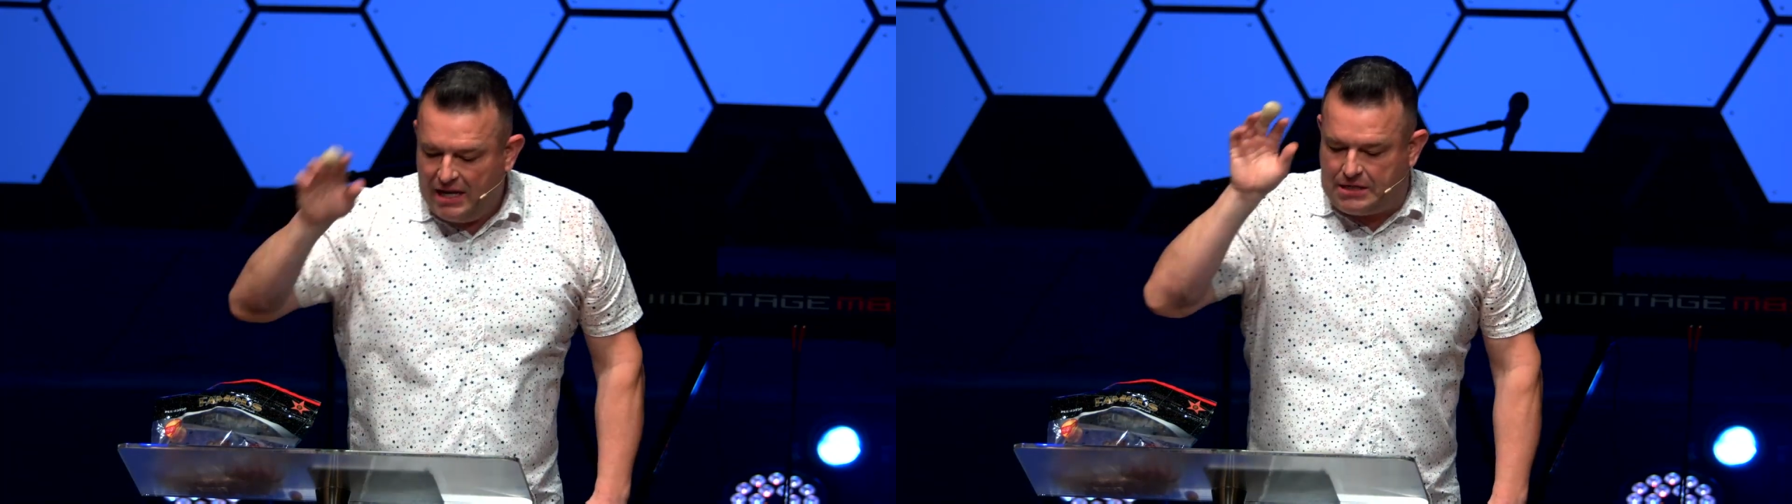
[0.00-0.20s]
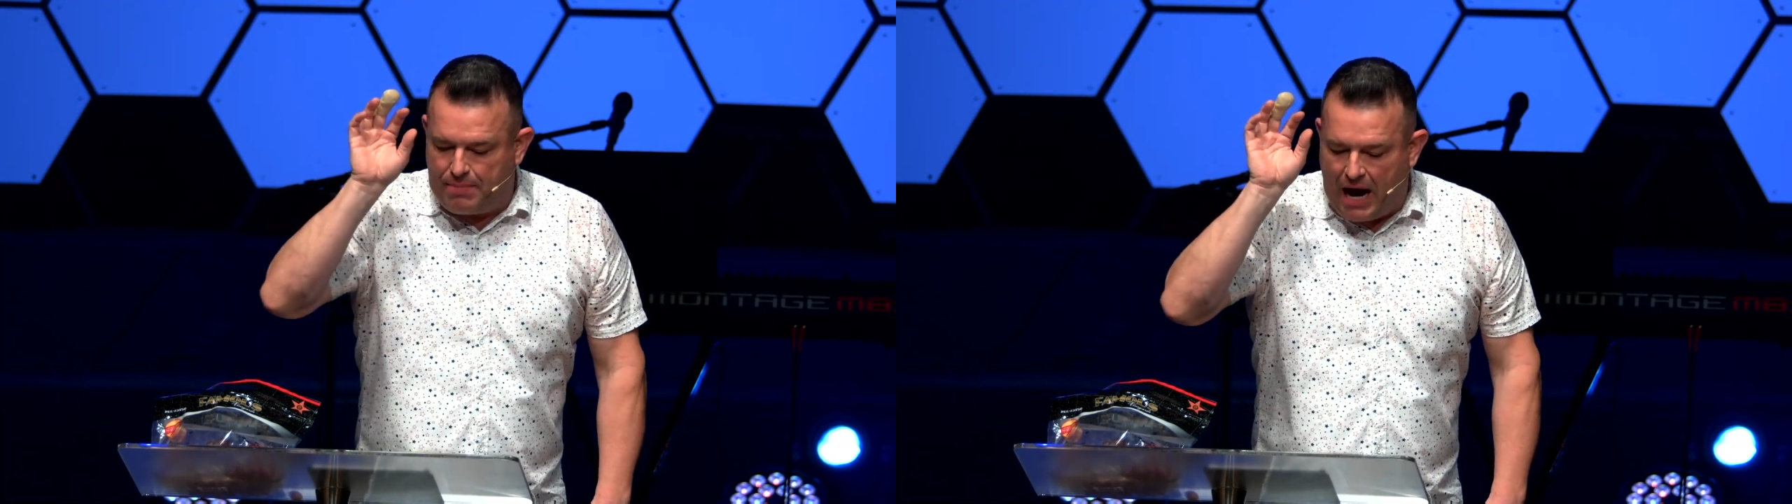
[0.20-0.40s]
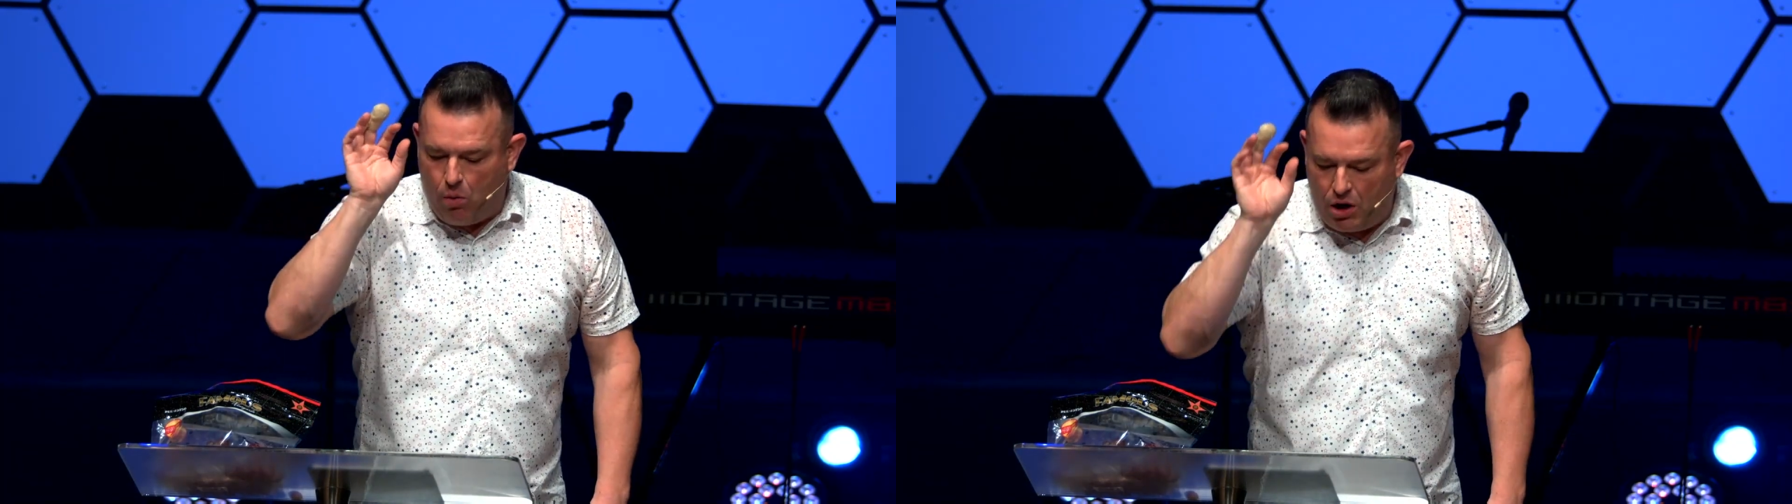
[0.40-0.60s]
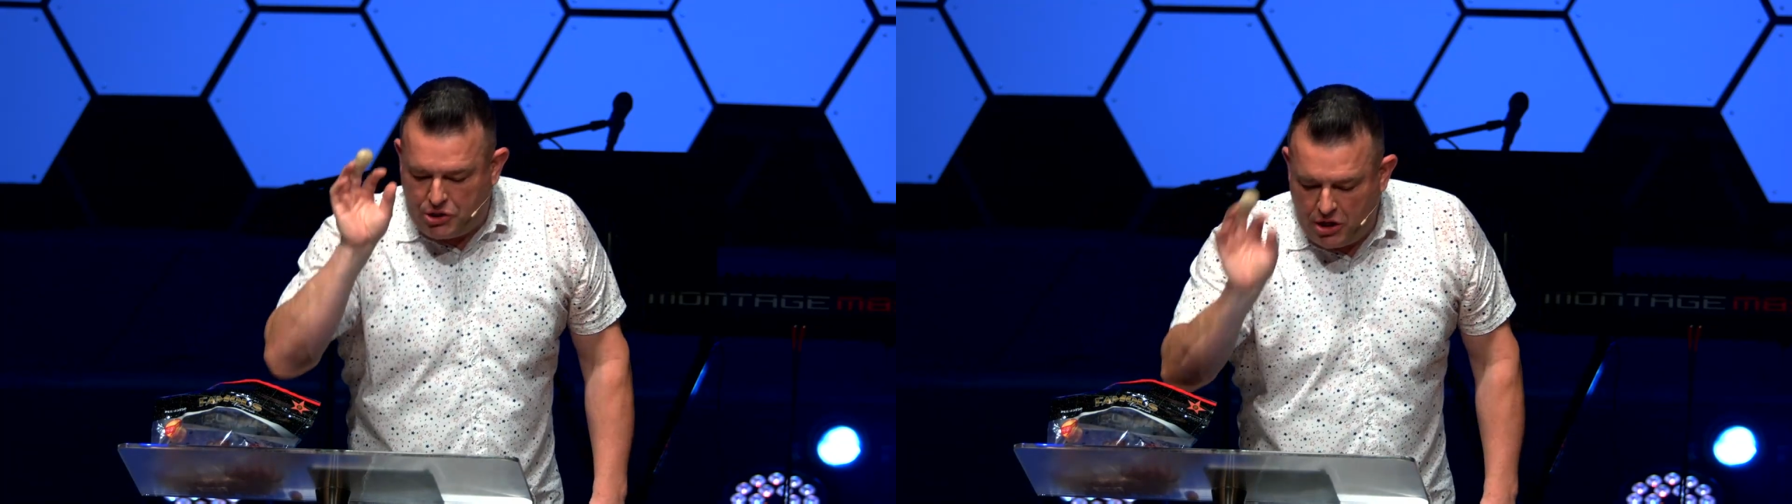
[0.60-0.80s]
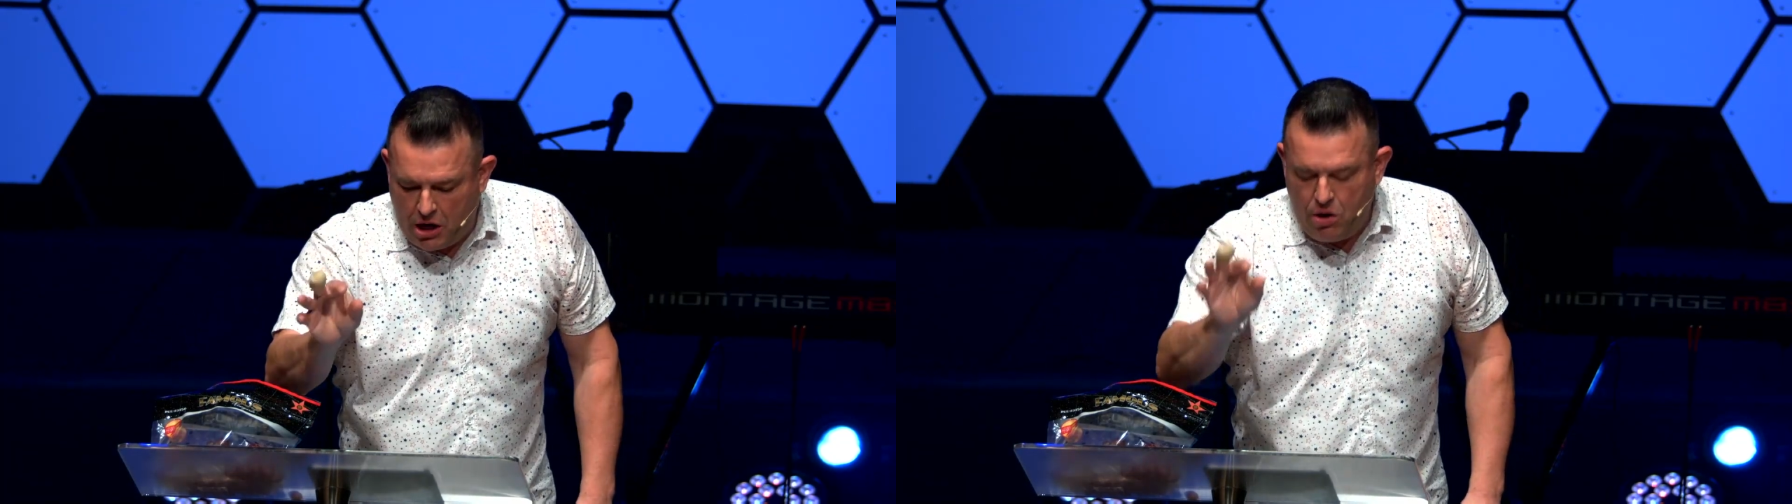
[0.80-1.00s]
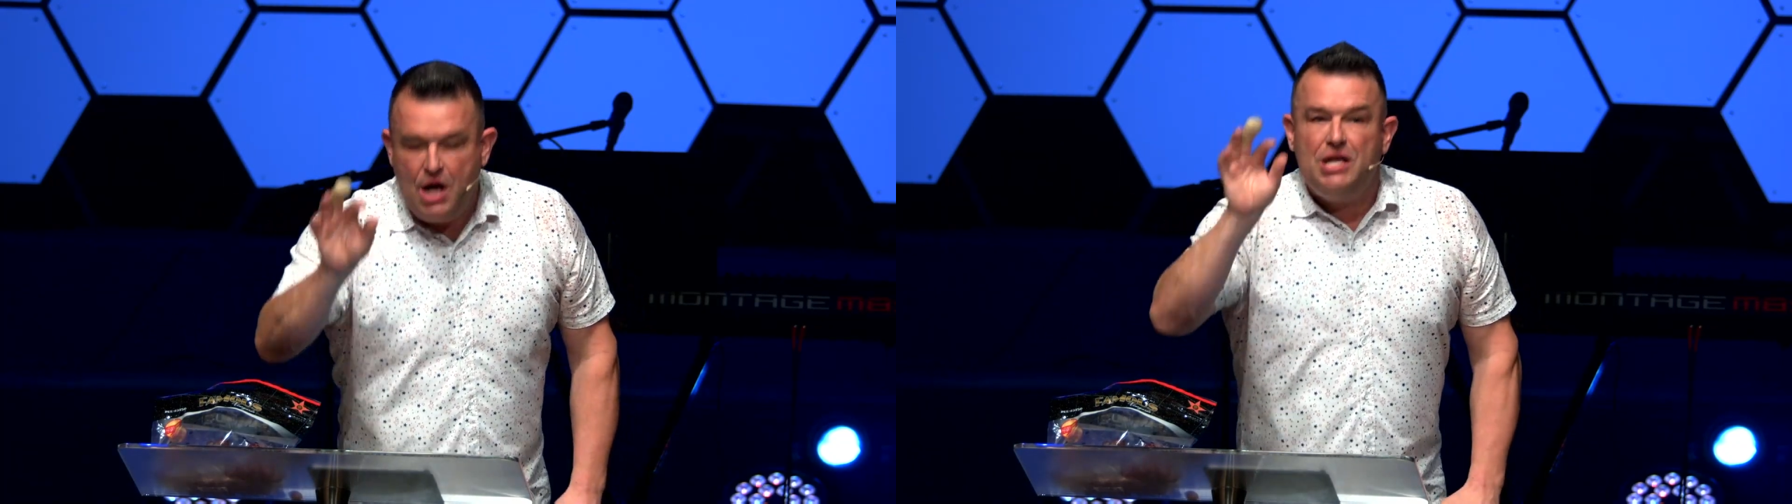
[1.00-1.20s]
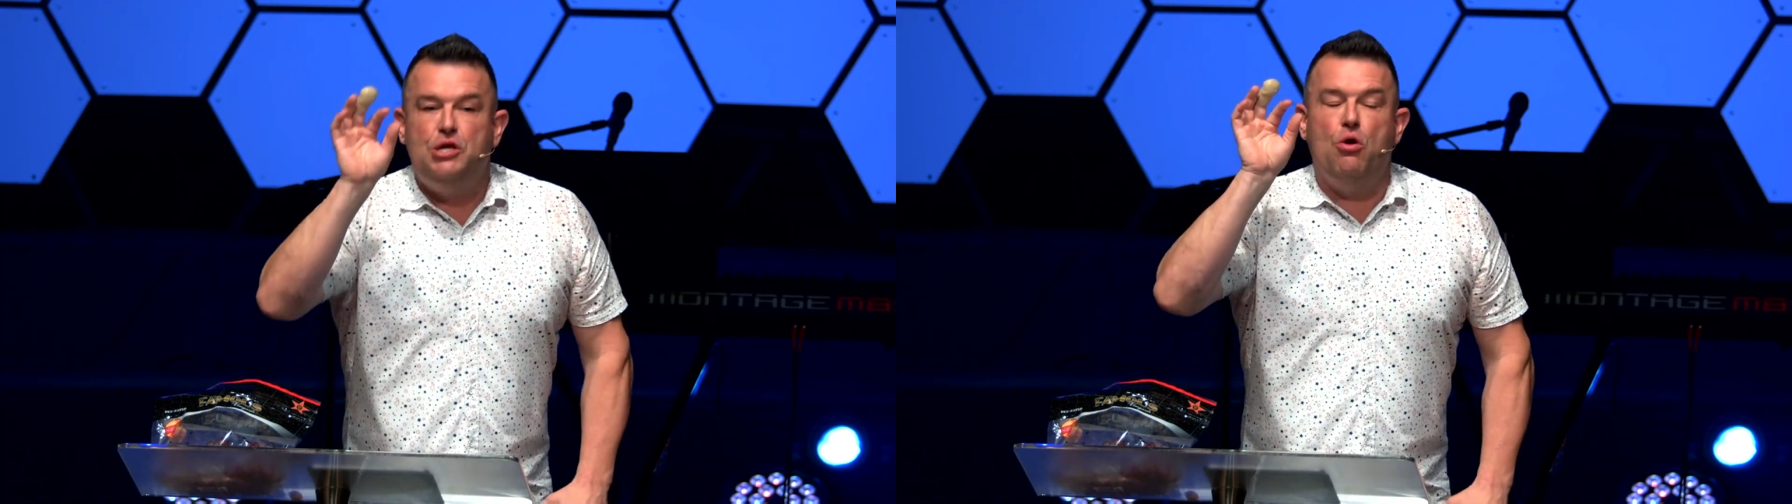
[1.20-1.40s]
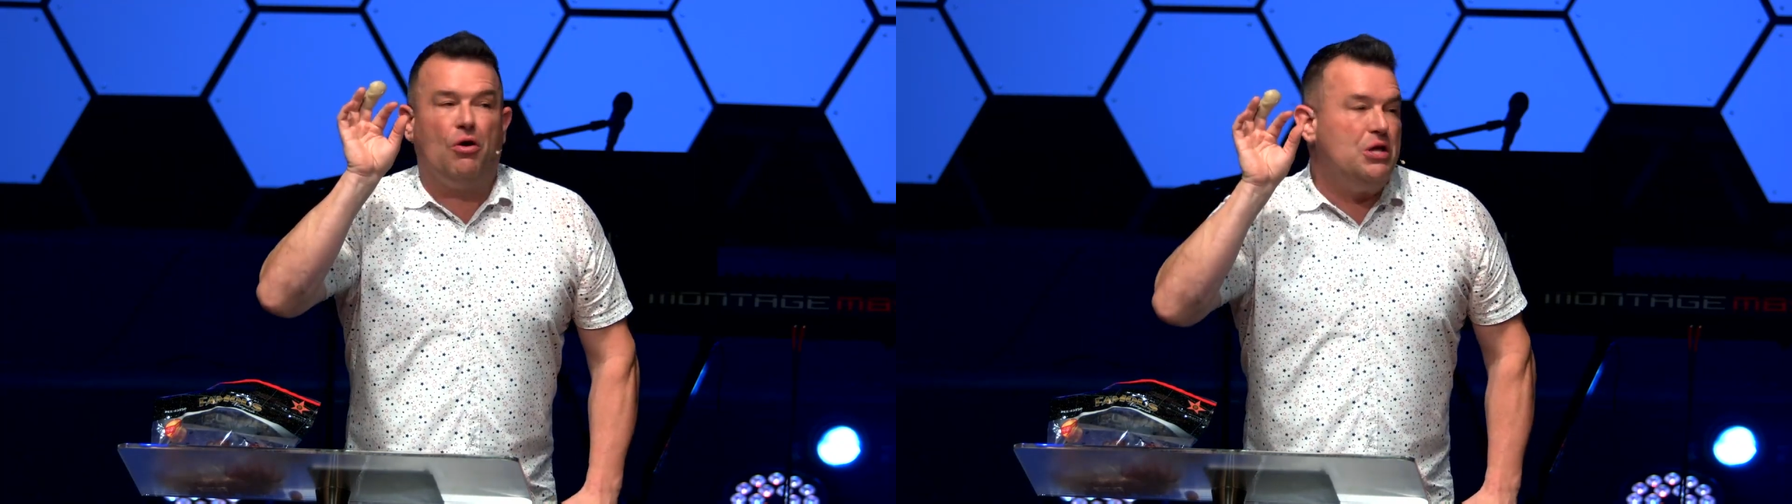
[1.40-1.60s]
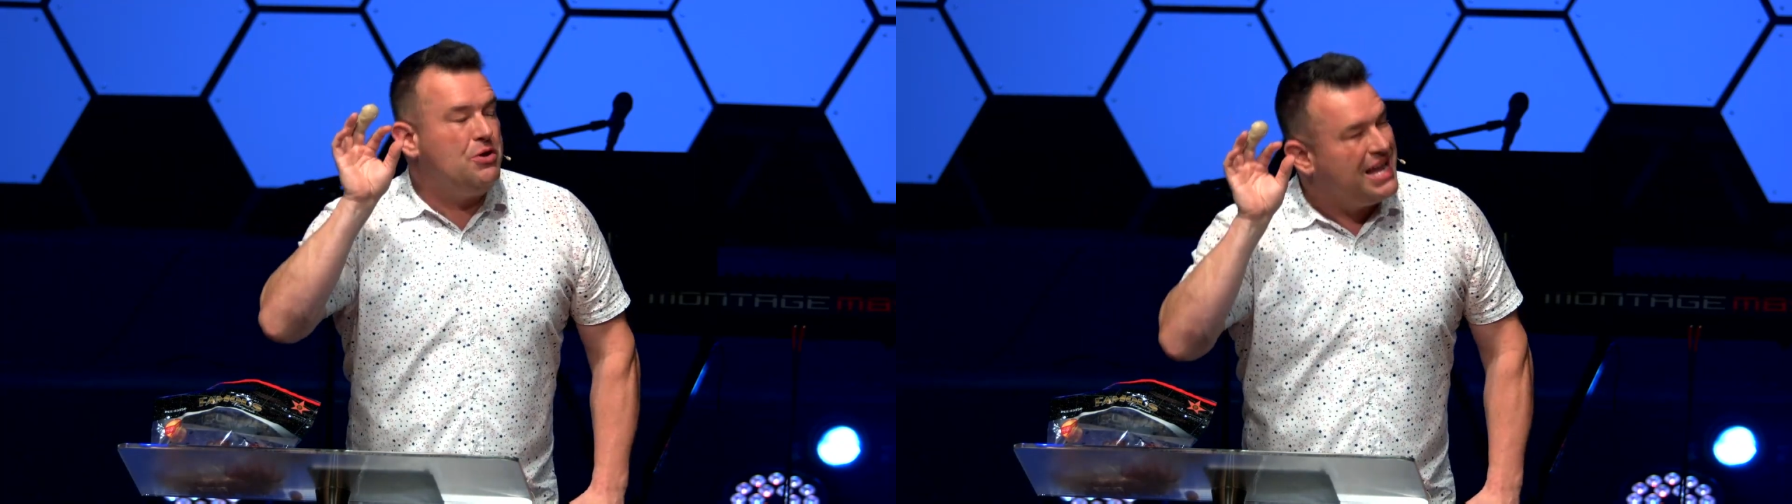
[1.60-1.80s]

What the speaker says: Listen, but I want you to know you